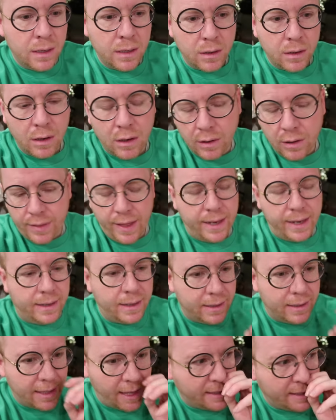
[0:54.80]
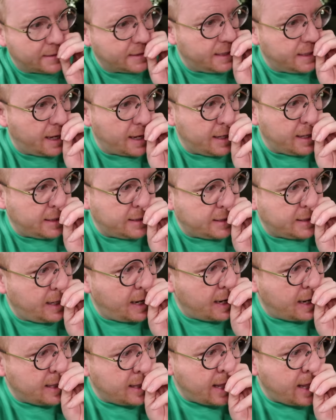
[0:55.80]
got all that done last night,
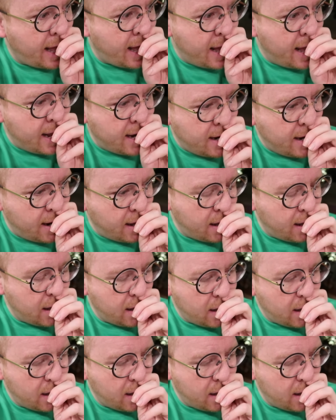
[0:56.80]
and then